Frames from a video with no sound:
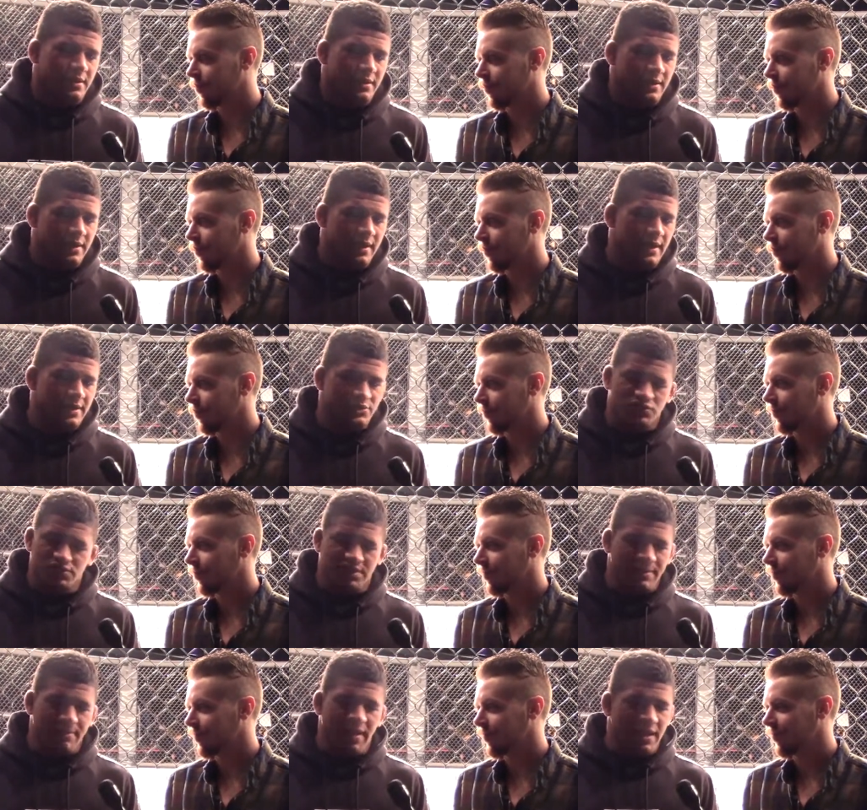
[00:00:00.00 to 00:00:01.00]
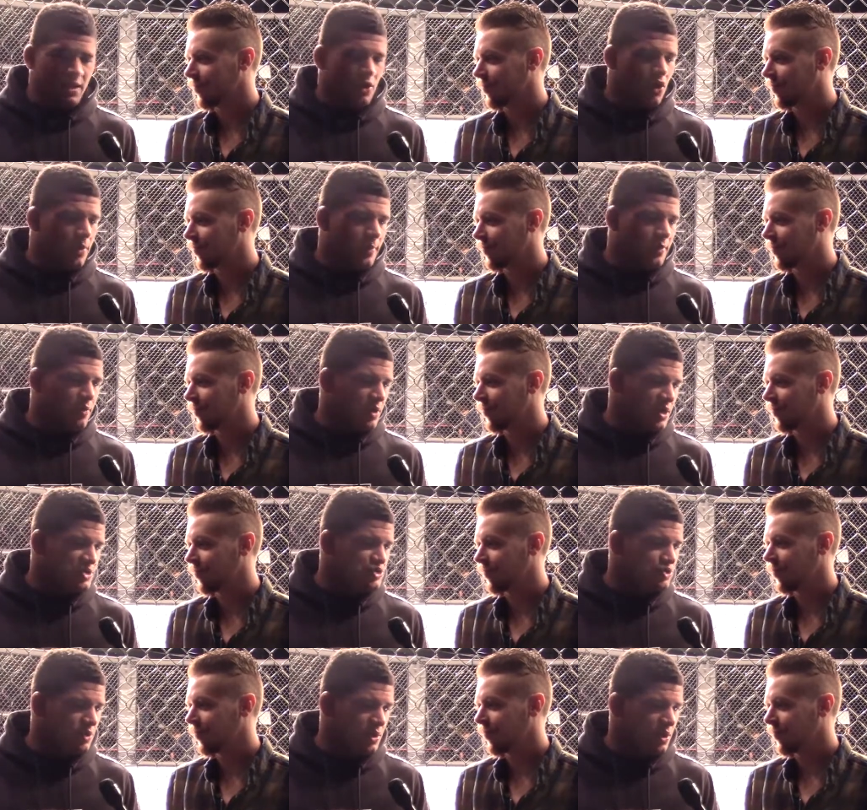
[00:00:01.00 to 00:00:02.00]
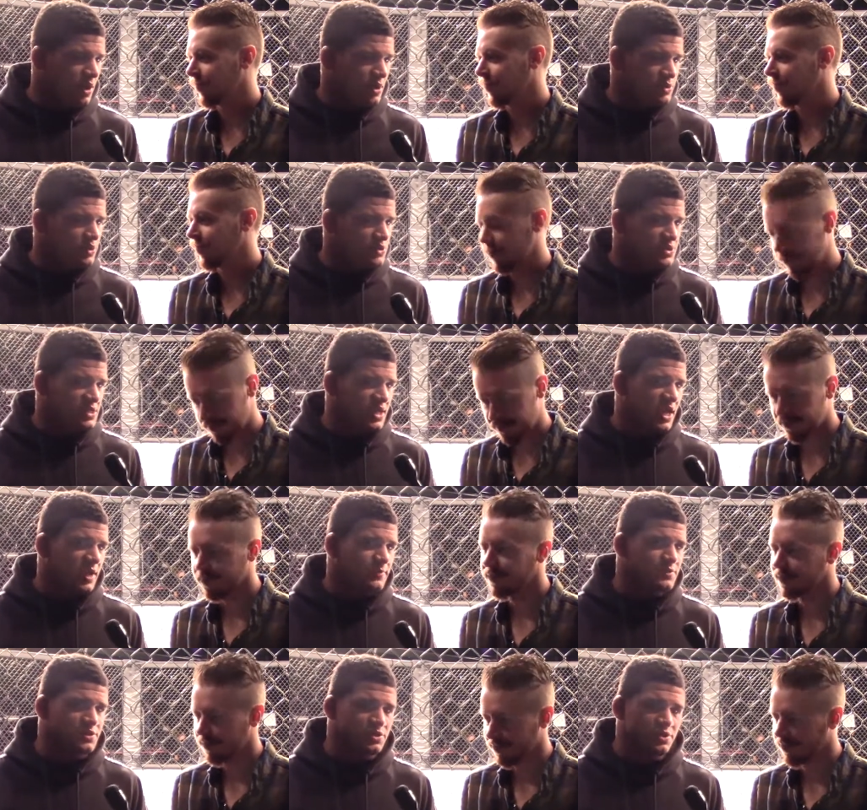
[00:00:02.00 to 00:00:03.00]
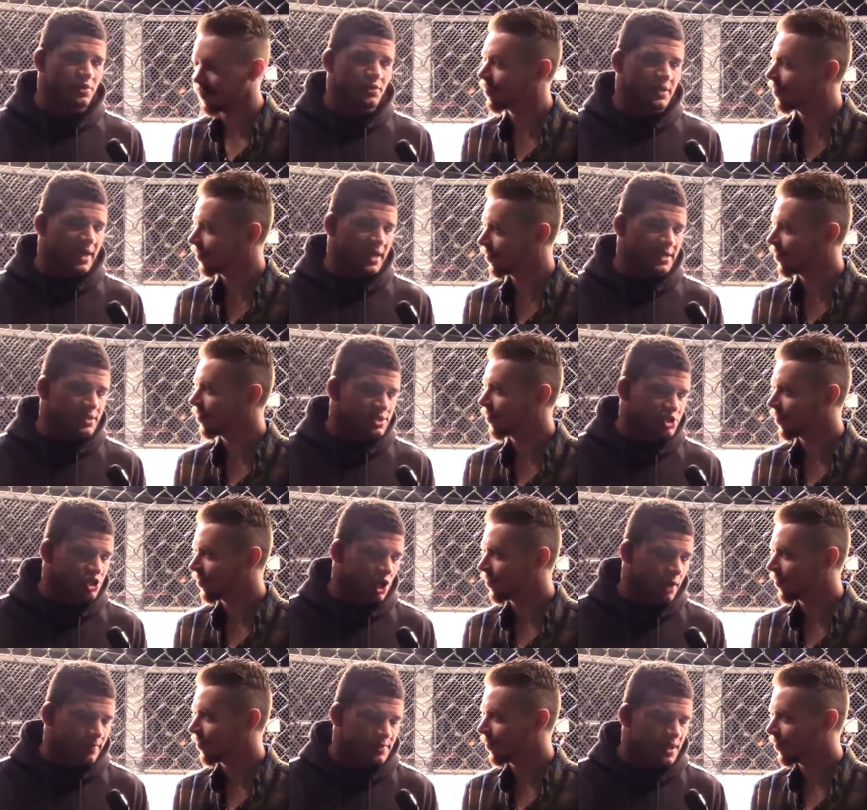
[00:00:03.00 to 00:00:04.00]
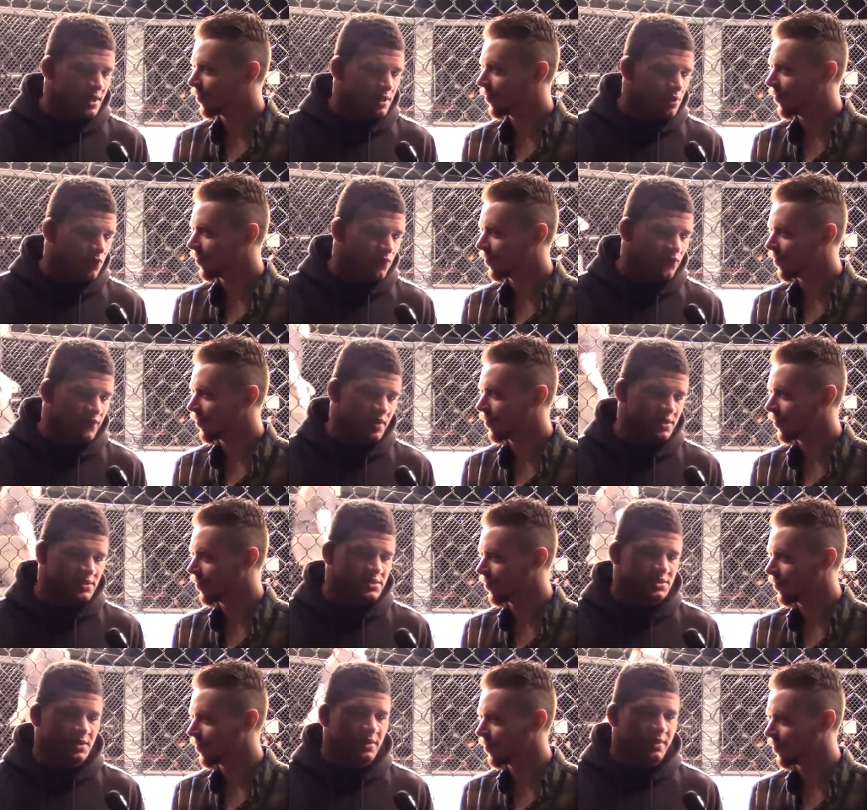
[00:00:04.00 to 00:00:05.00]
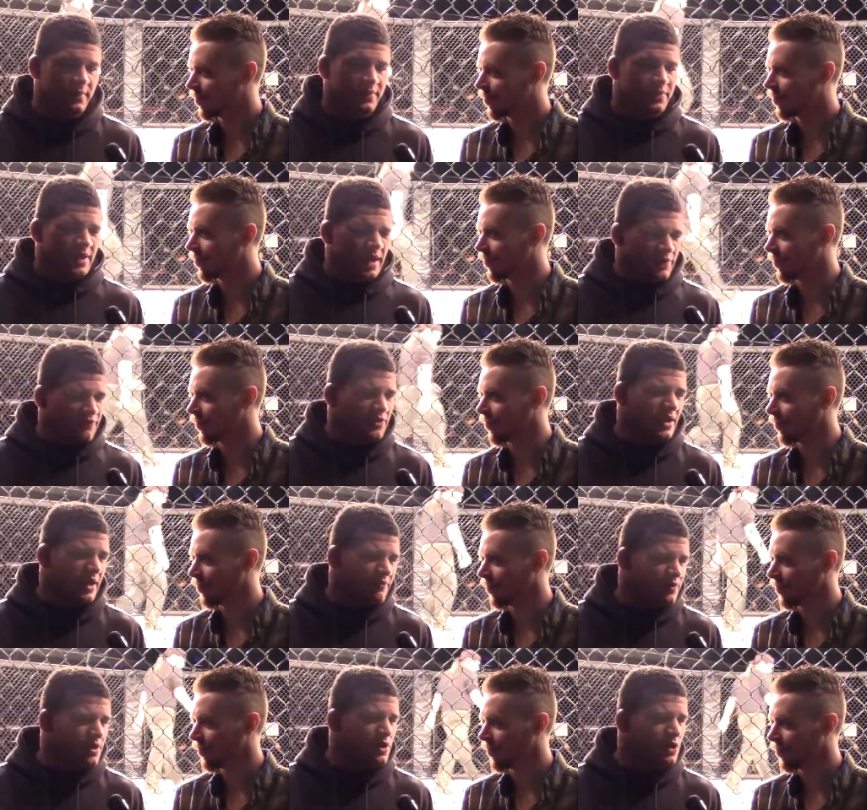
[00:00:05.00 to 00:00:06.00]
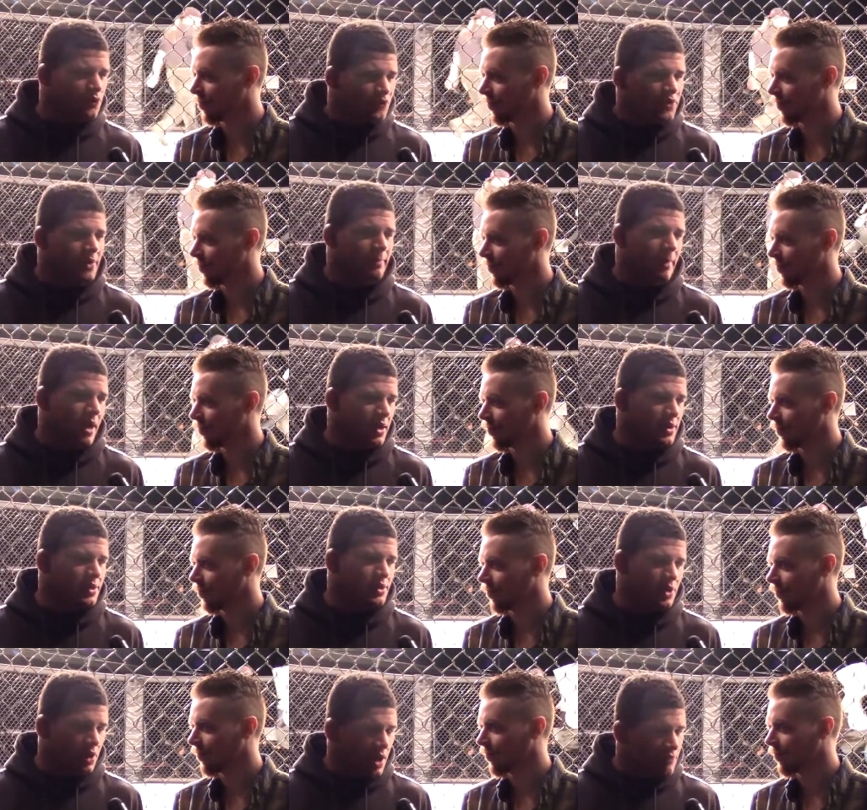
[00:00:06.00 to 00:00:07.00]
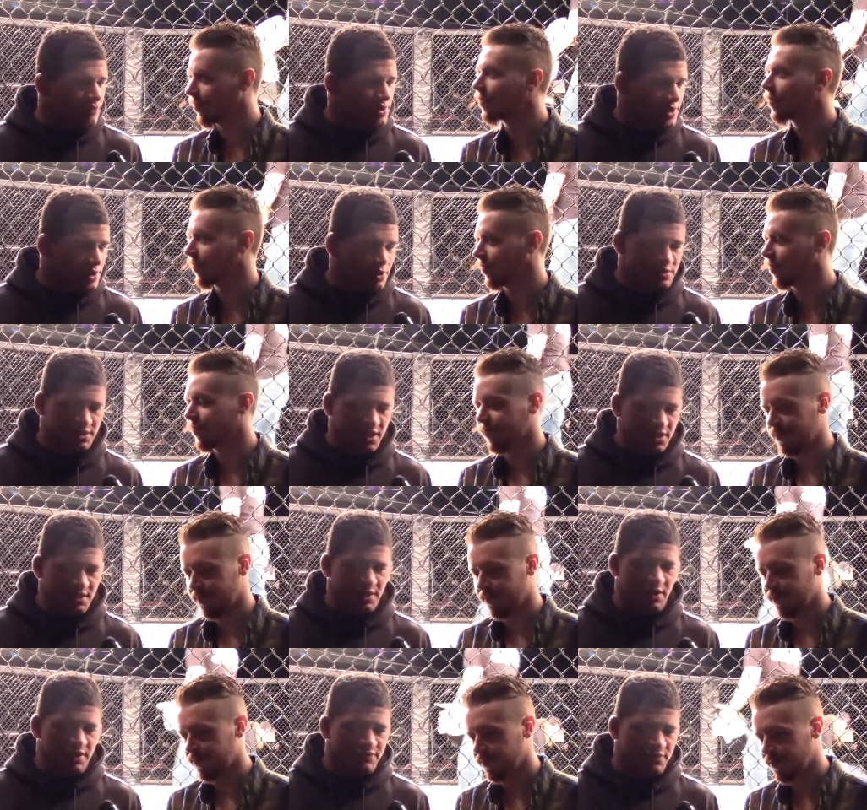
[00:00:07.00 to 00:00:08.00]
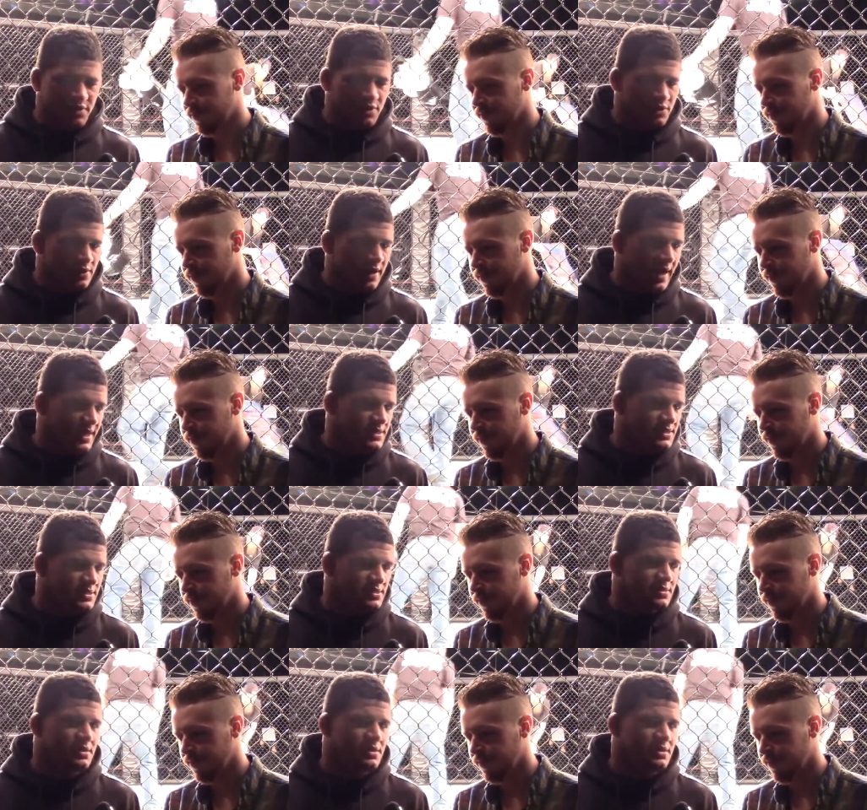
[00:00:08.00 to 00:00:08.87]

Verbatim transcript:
Speaker 1: Uh, as soon as I'm back home, I'm gonna drill a lot of those escapes, you know, get sharp, that little things. I think every little thing matters, you know, every little detail, every little lesson,